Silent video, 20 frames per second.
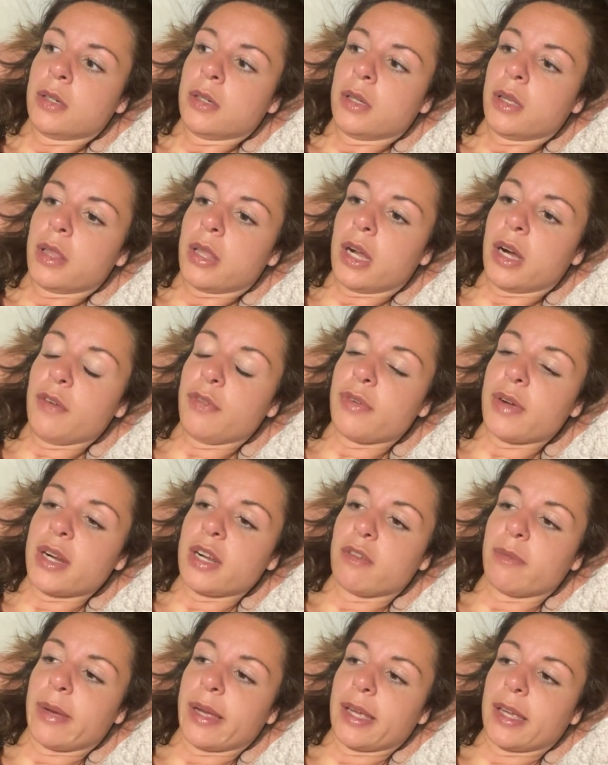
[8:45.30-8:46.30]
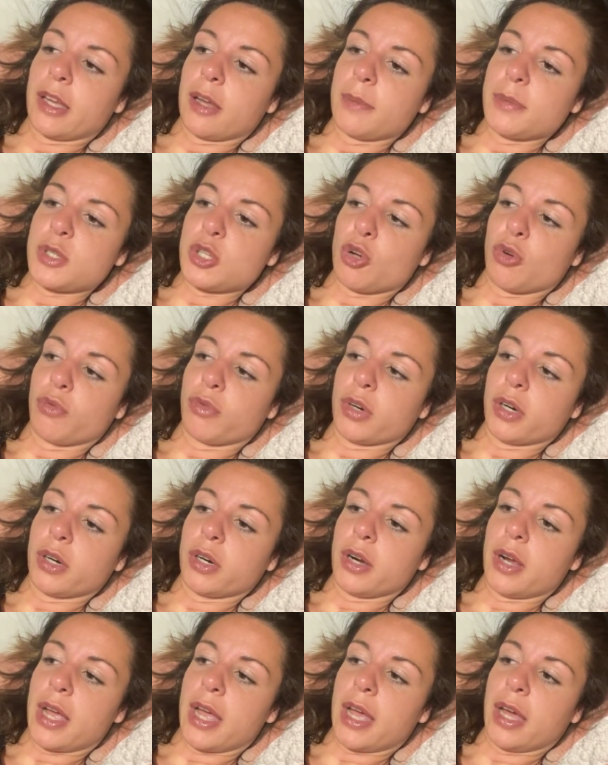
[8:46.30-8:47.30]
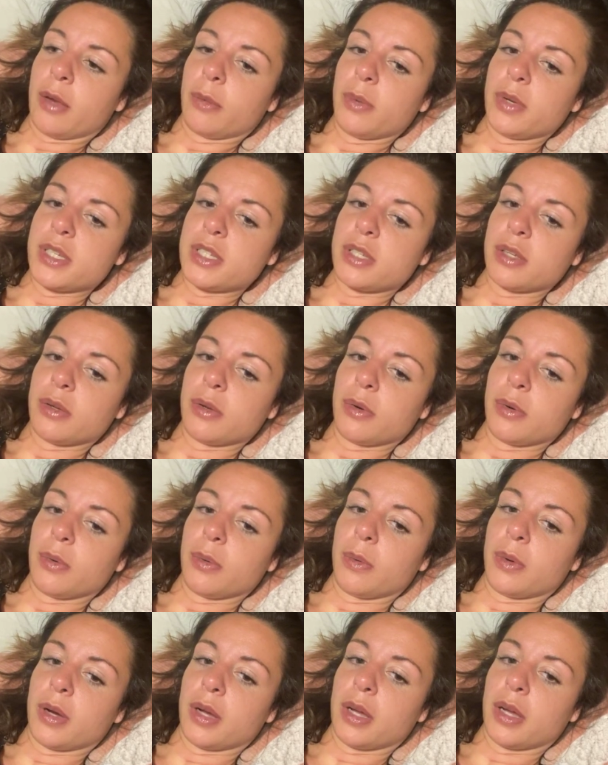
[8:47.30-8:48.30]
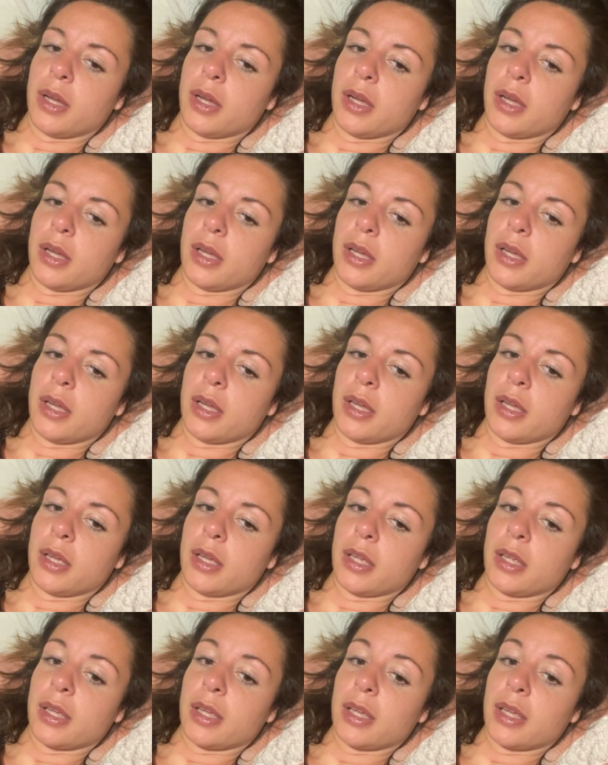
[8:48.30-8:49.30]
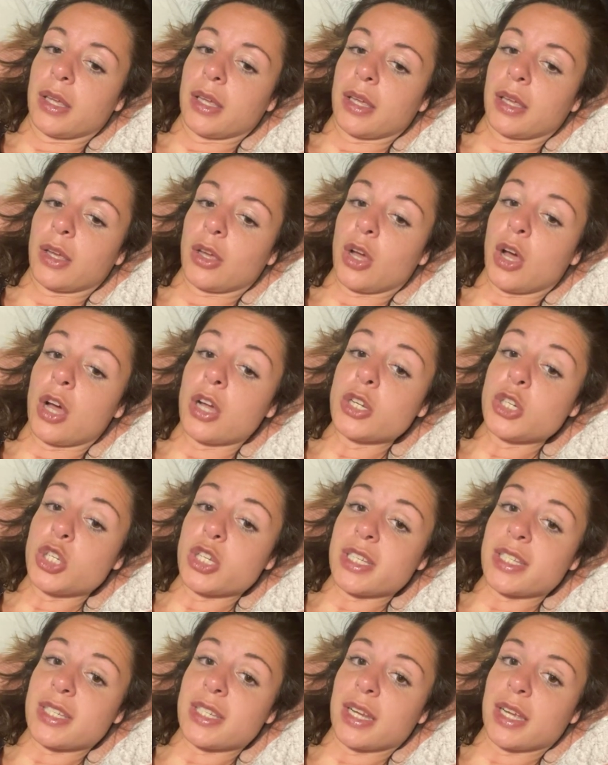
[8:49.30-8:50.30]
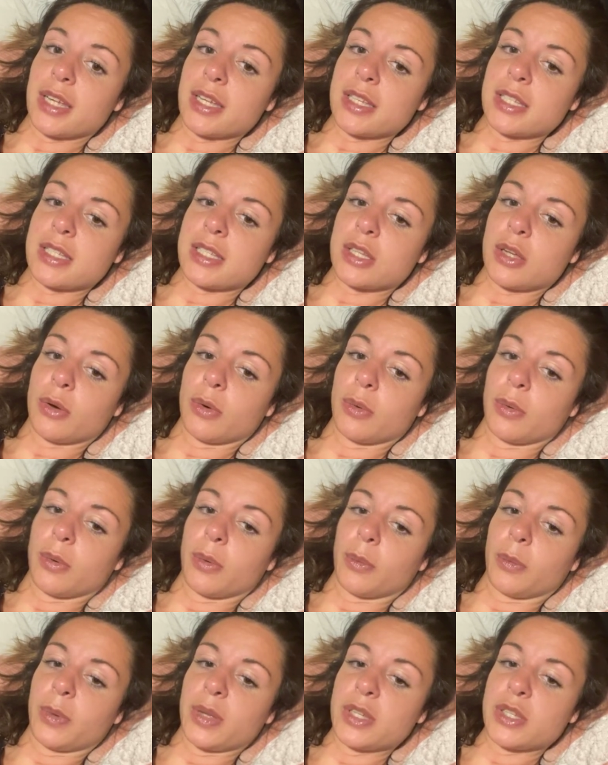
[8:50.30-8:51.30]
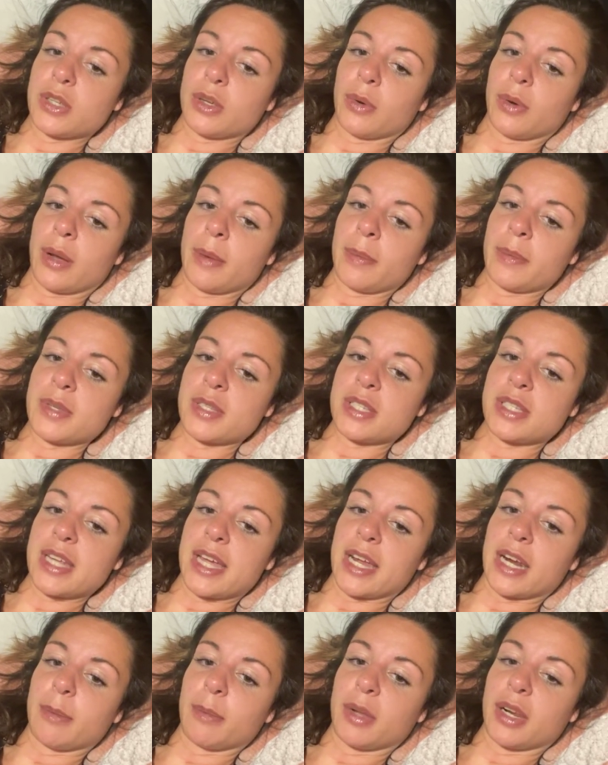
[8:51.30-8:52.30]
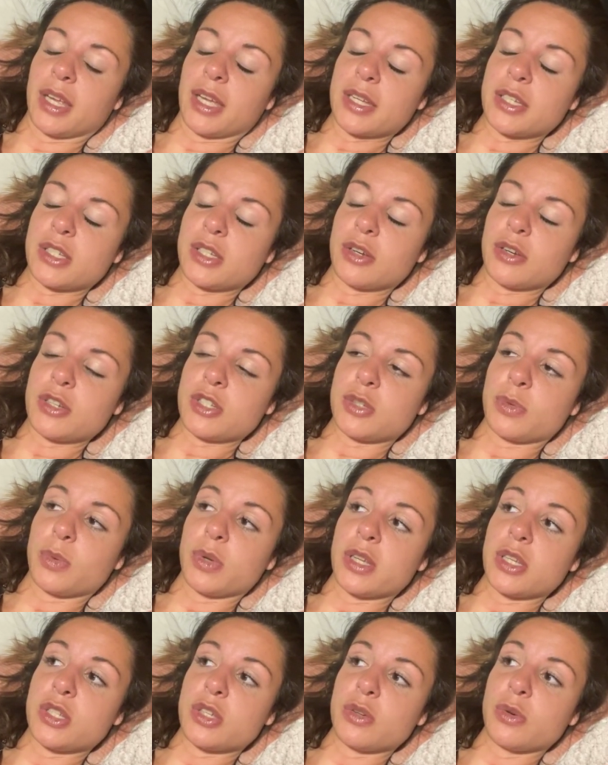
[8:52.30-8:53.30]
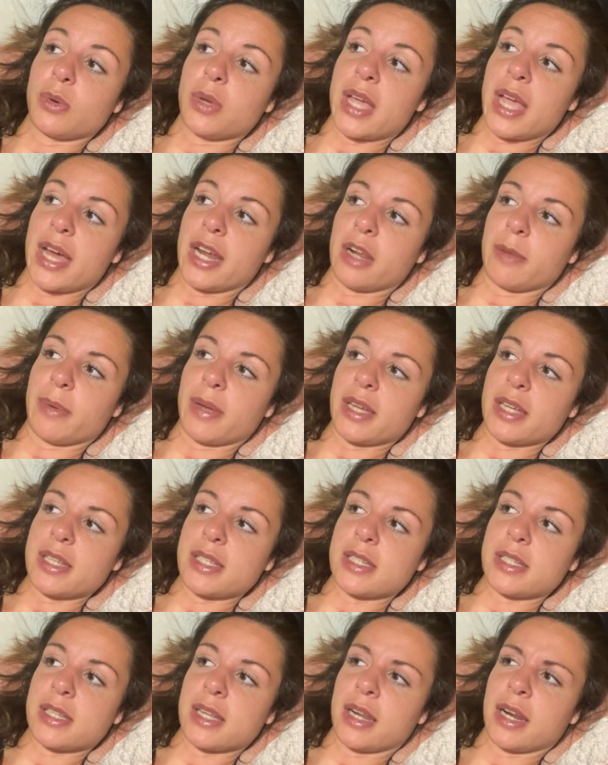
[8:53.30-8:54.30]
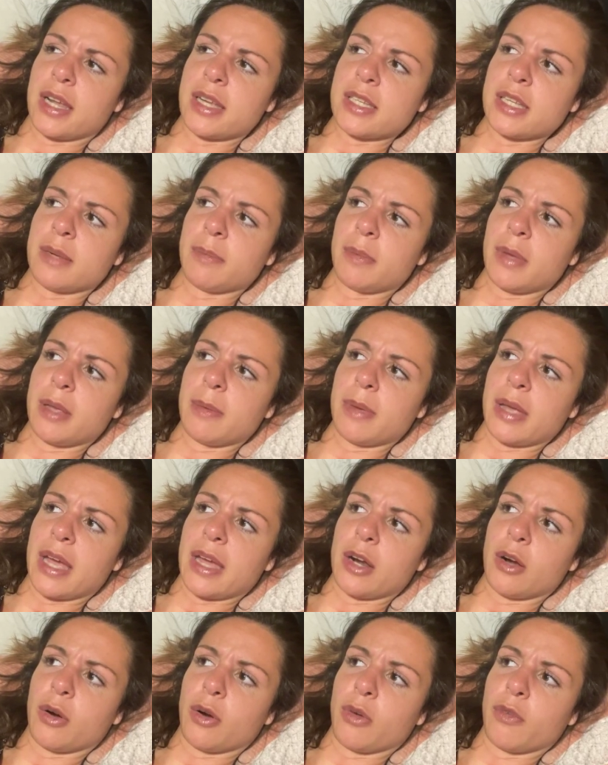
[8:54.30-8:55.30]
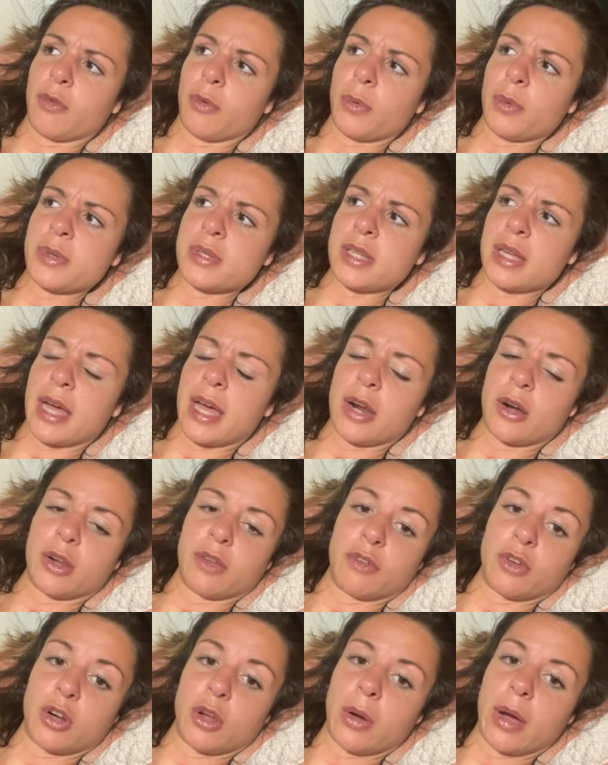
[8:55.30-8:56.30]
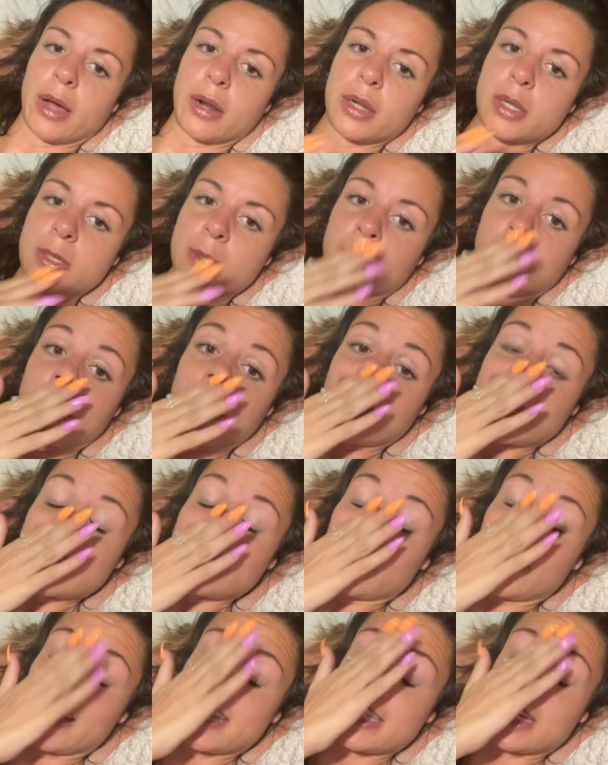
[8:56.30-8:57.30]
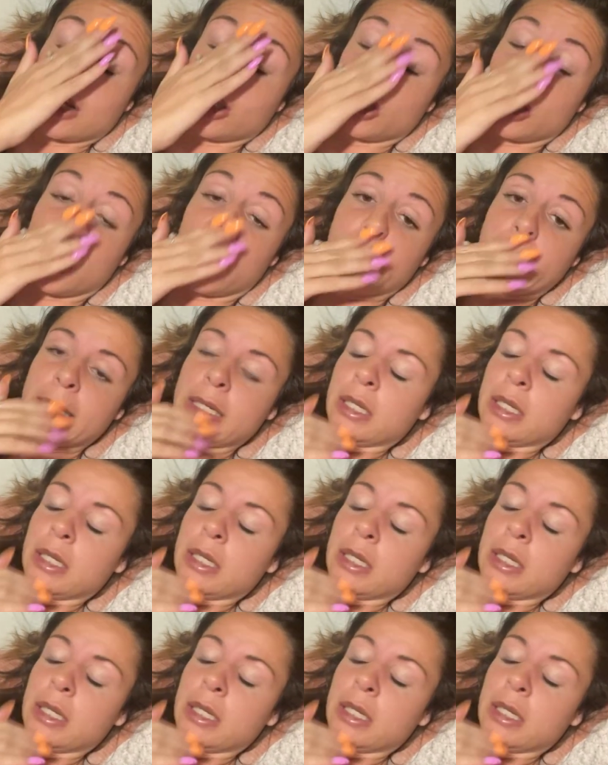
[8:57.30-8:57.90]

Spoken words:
Then a friend of mine comes over and we do consciousness. So we do, Stan, I'm going to get to yours. We do cannabis. And I did maybe, I don't know if it was, I don't even know how to do the things, but I did a lot.